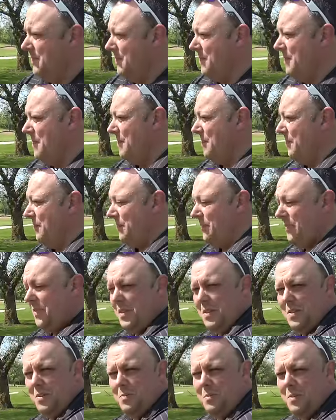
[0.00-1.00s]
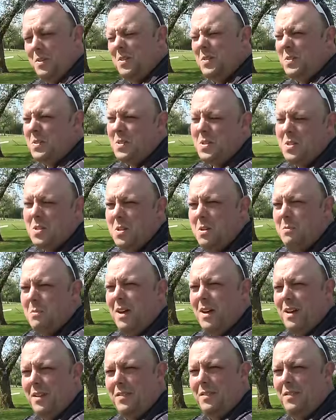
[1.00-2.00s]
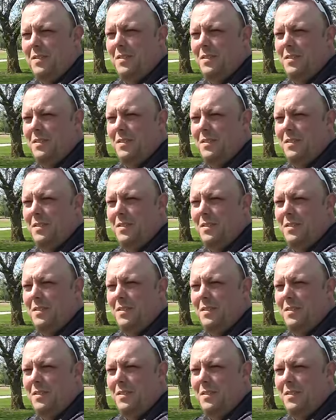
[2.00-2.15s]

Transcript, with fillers: Pretty good so far. We're not doing too bad.